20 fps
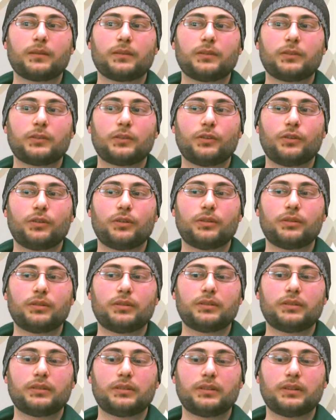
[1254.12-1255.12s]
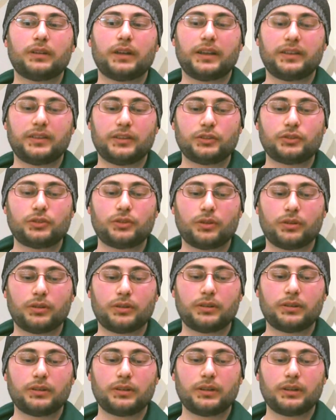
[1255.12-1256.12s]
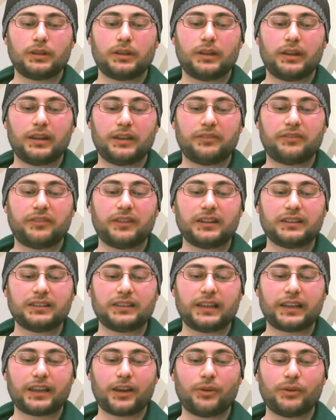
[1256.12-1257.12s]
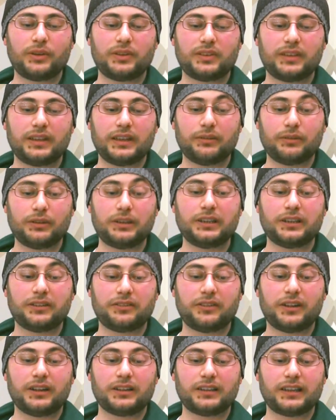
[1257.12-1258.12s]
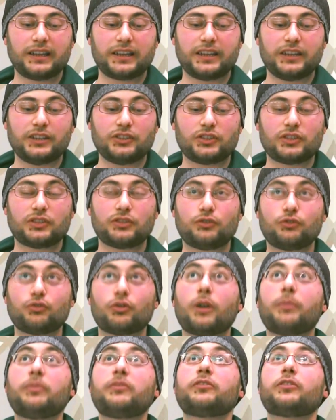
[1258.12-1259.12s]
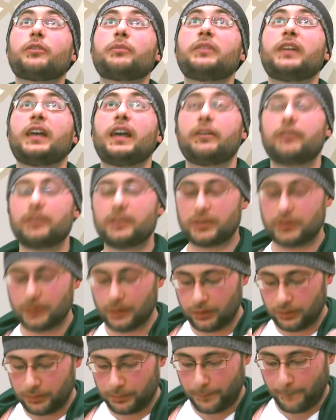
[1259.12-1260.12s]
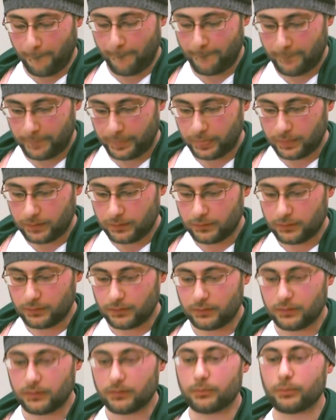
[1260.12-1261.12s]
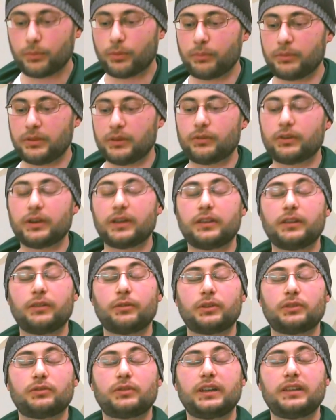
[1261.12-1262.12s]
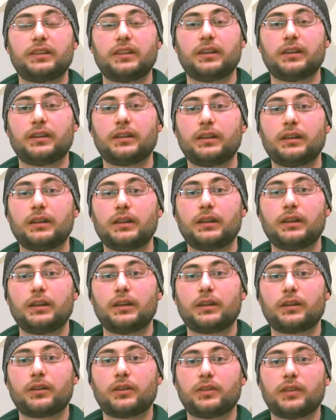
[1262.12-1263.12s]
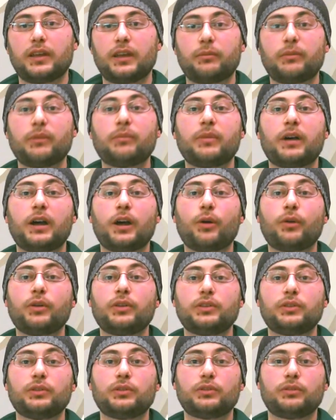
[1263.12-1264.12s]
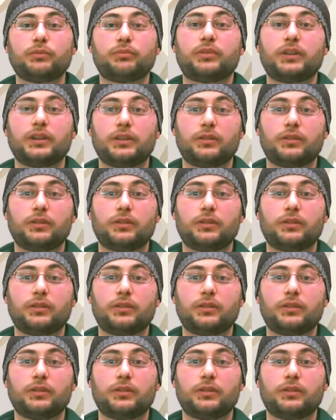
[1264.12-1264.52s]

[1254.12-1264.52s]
I said, sure. And it felt like, I always say, really it felt like he just dropped from the heavens down. Boom, he was right there. Because I remember I always used to pray